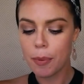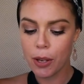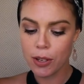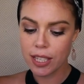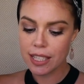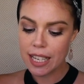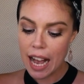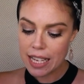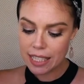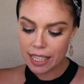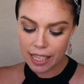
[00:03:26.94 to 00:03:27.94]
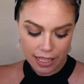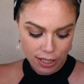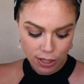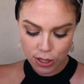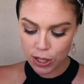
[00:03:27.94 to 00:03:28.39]
because it's asking
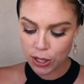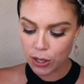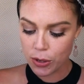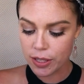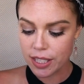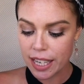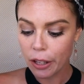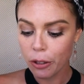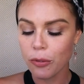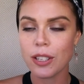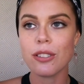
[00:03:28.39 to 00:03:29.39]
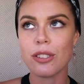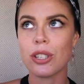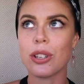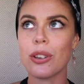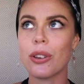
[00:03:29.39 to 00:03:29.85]
us to delve
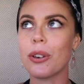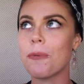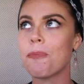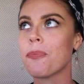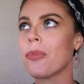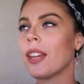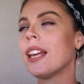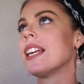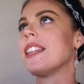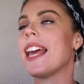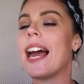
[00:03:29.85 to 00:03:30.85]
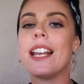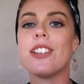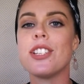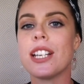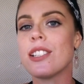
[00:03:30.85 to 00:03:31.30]
into the
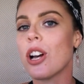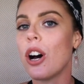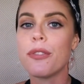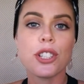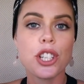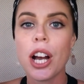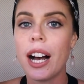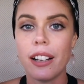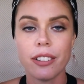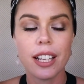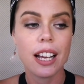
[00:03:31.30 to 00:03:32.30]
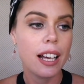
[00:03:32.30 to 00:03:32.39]
energies of a child.